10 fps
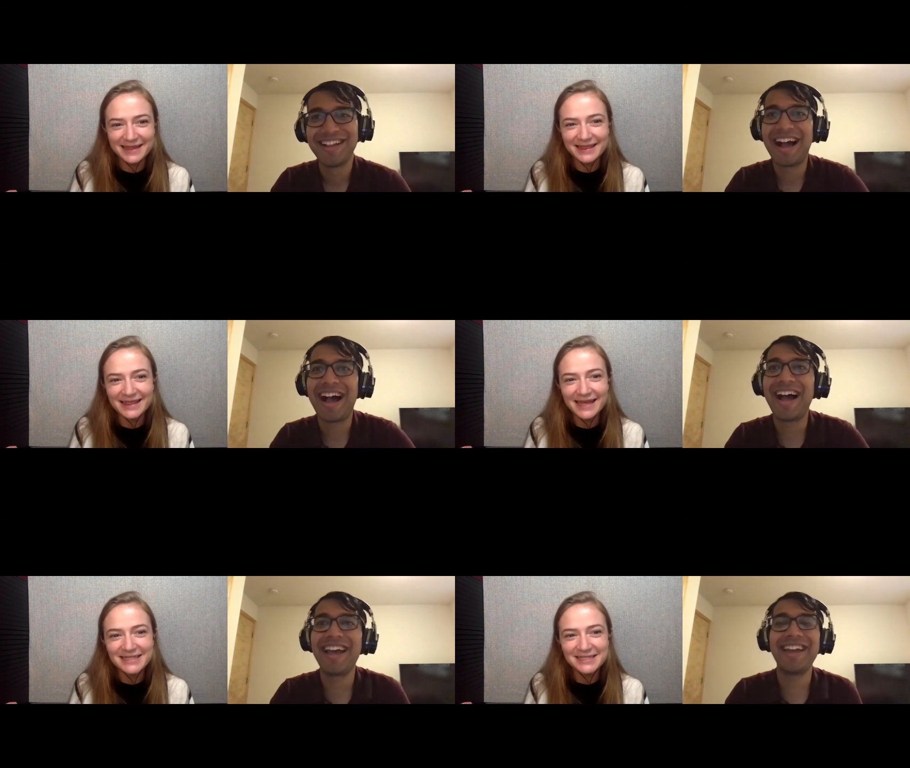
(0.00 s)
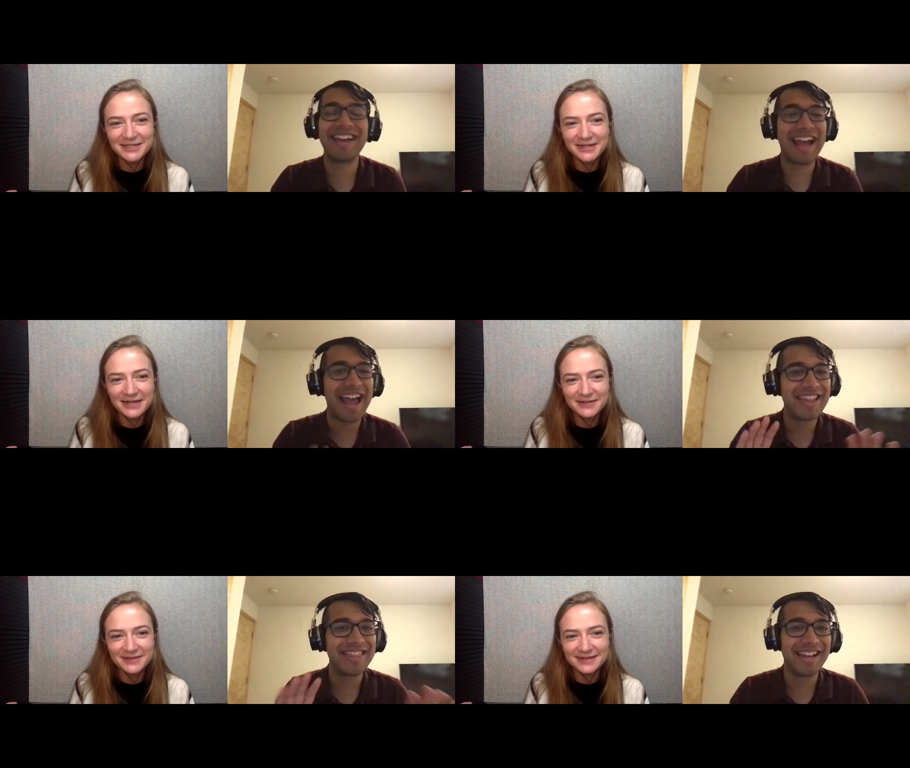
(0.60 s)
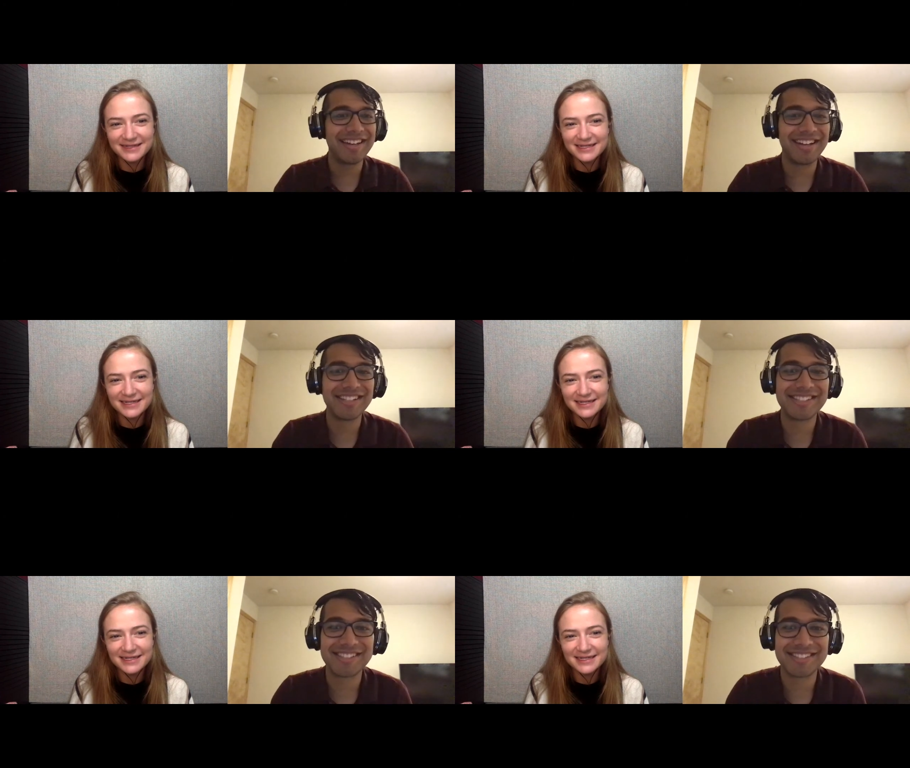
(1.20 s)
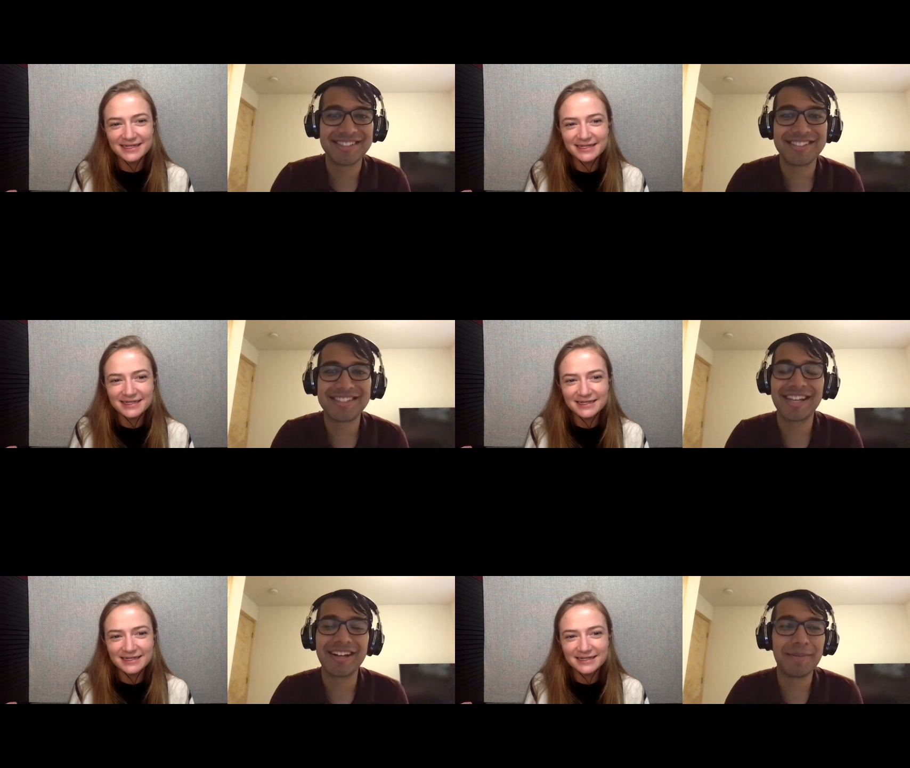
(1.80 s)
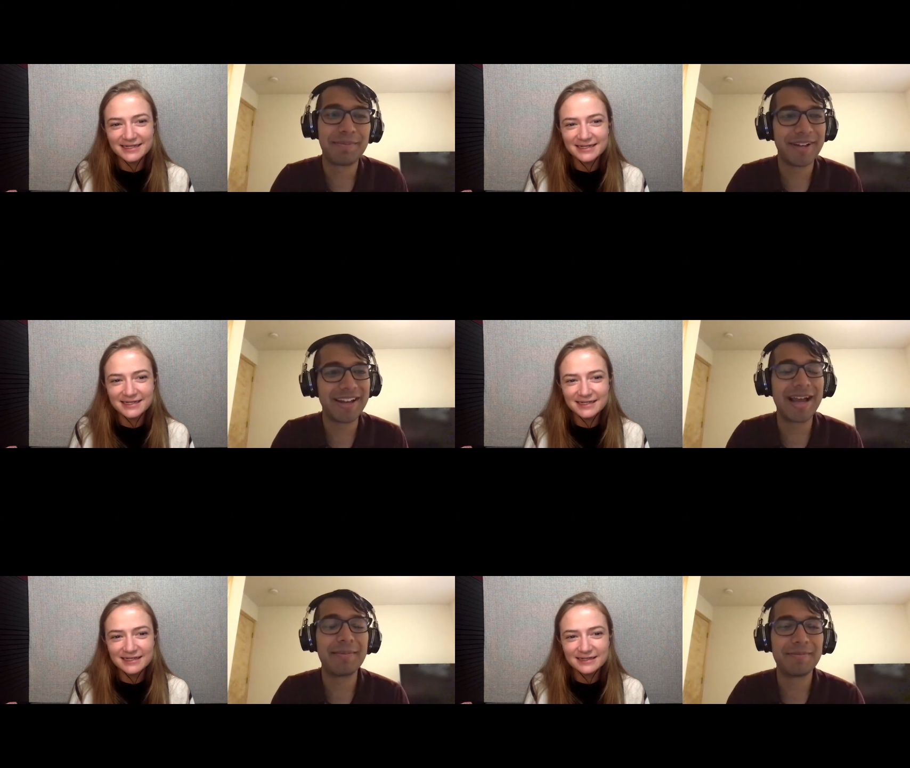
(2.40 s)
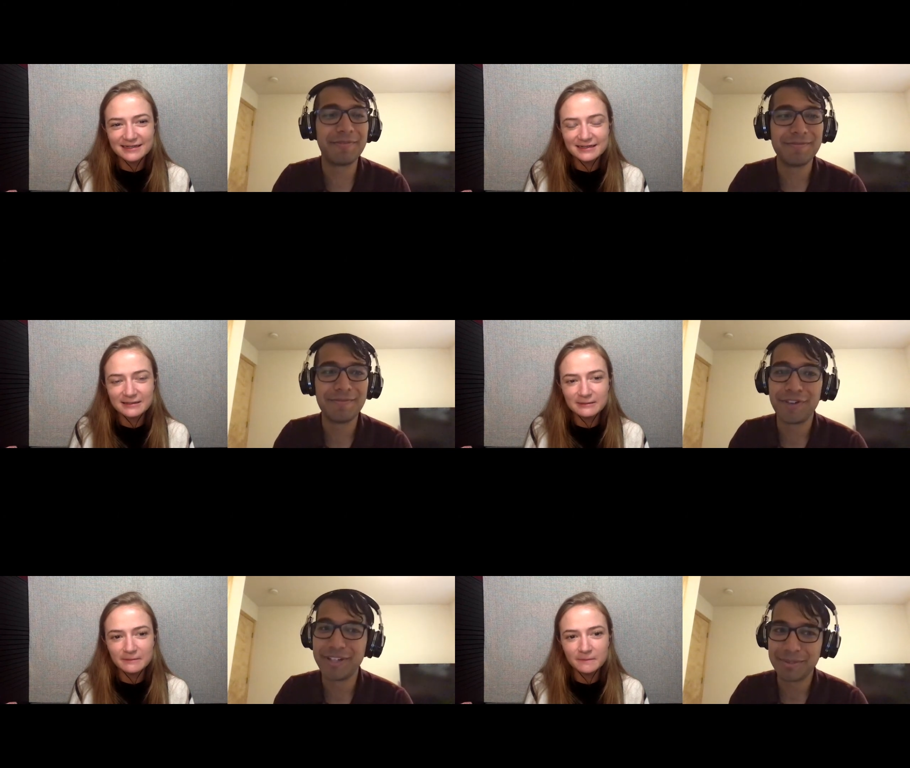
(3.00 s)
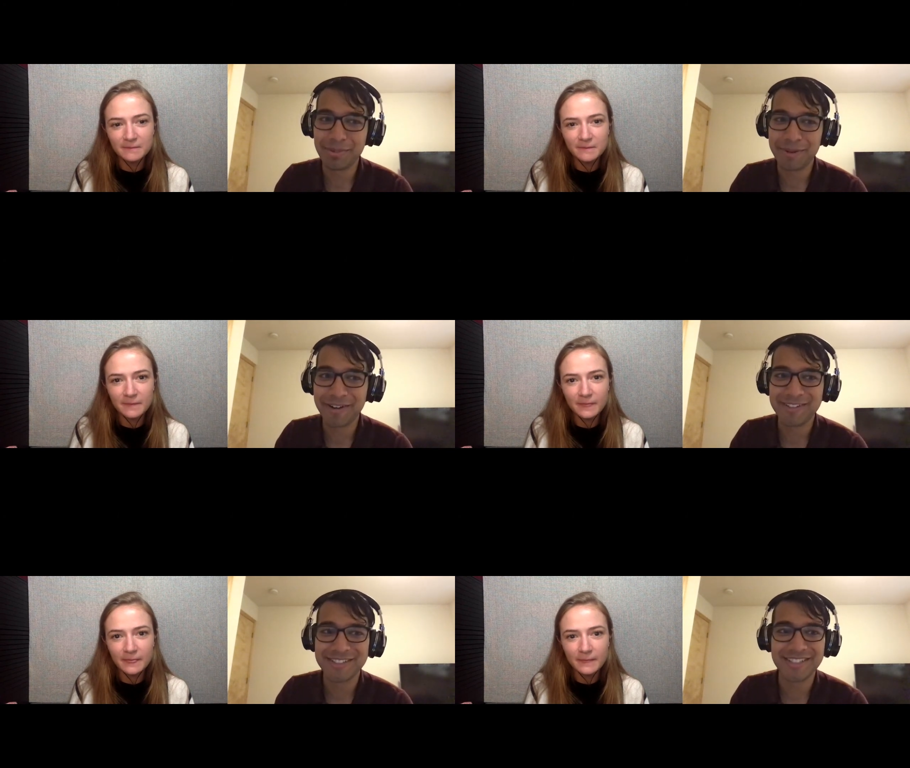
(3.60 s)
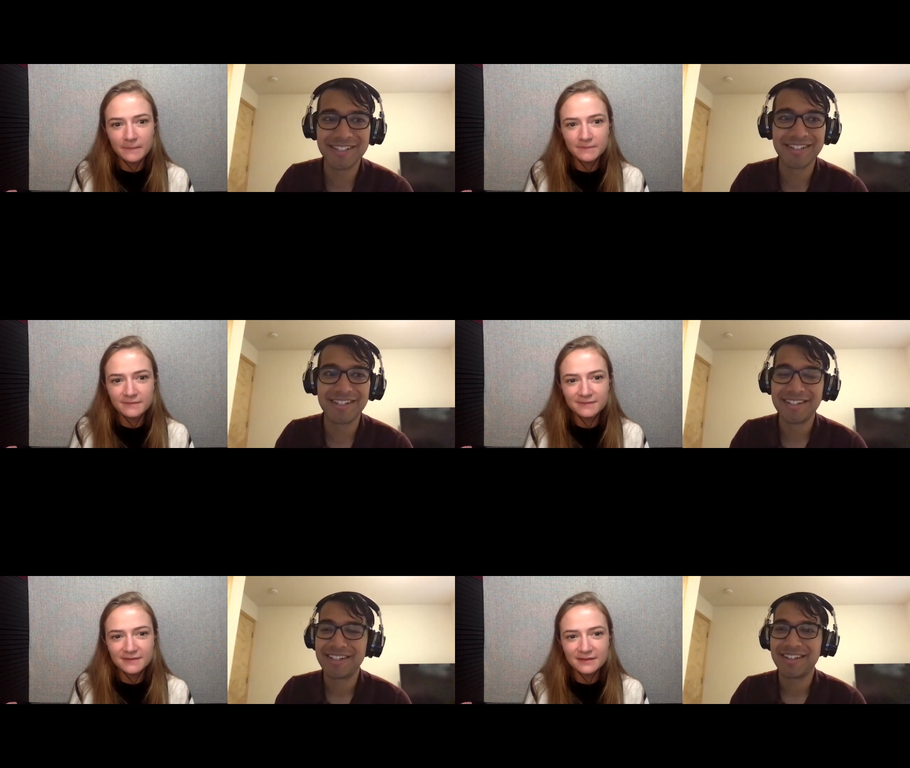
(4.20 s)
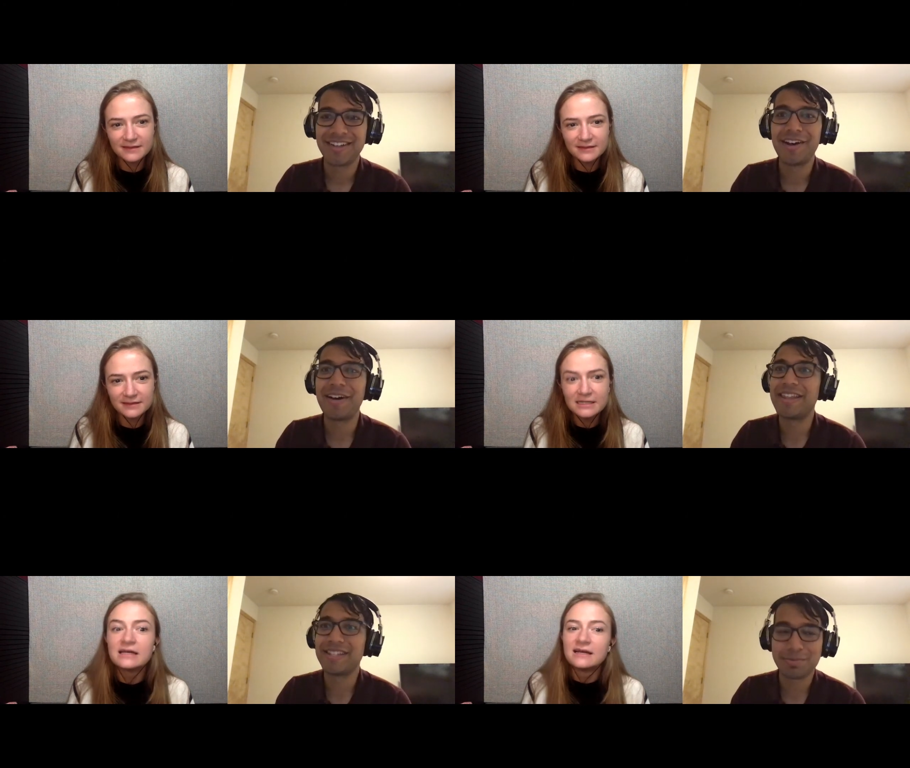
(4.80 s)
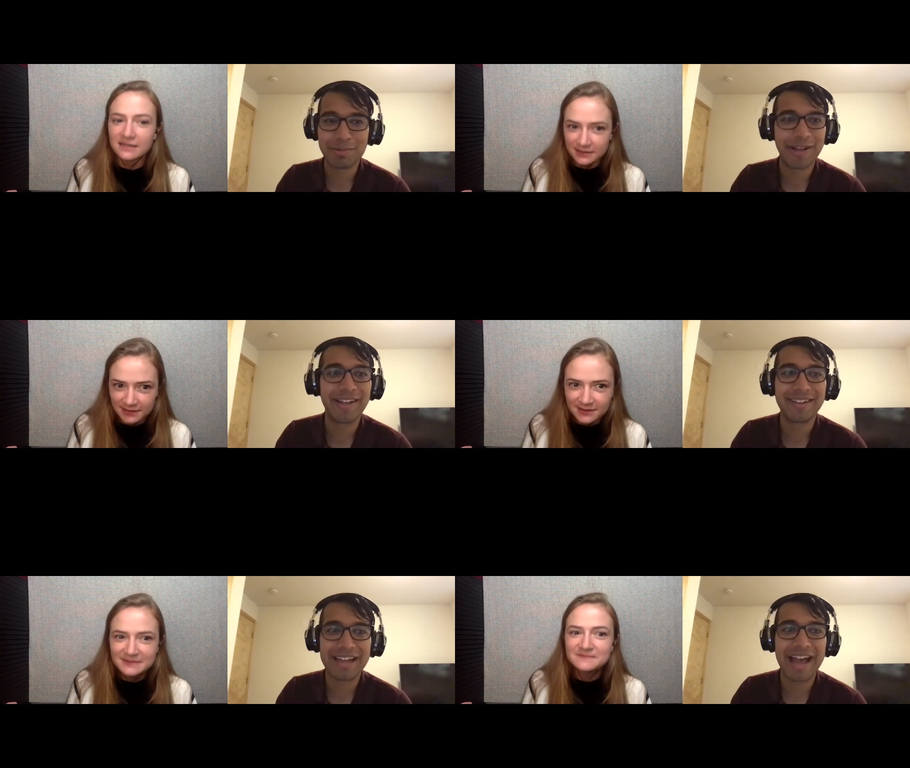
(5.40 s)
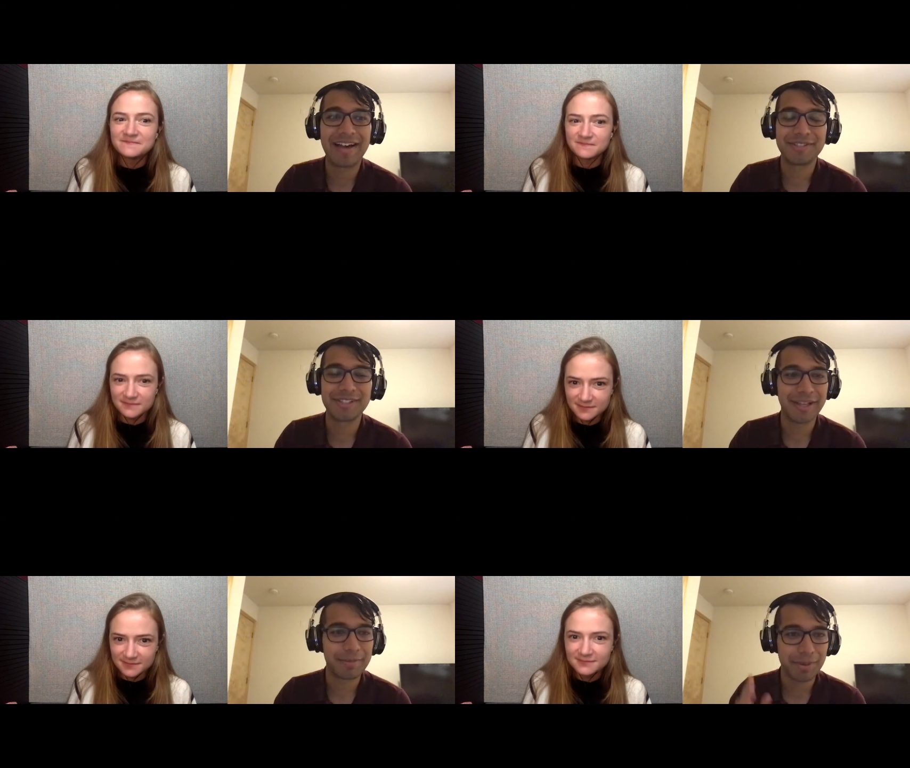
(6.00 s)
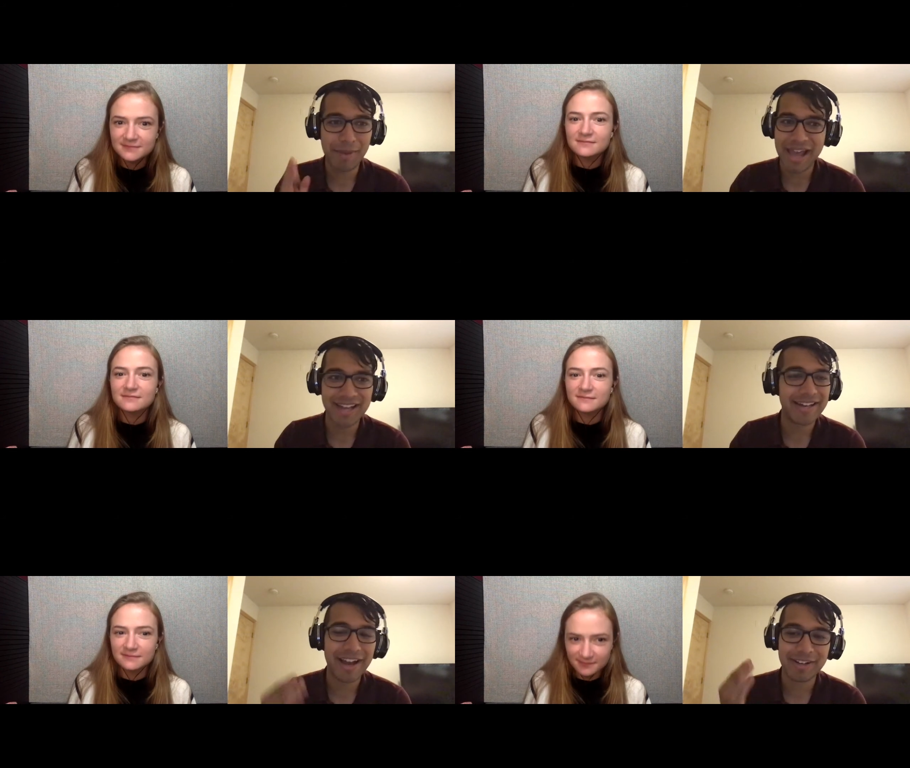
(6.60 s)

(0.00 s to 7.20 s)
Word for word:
Speaker 1: That's I incredible. had that
Speaker 2: nice set up, but I'm fully prepared to, you know, in the spring have to like put my head down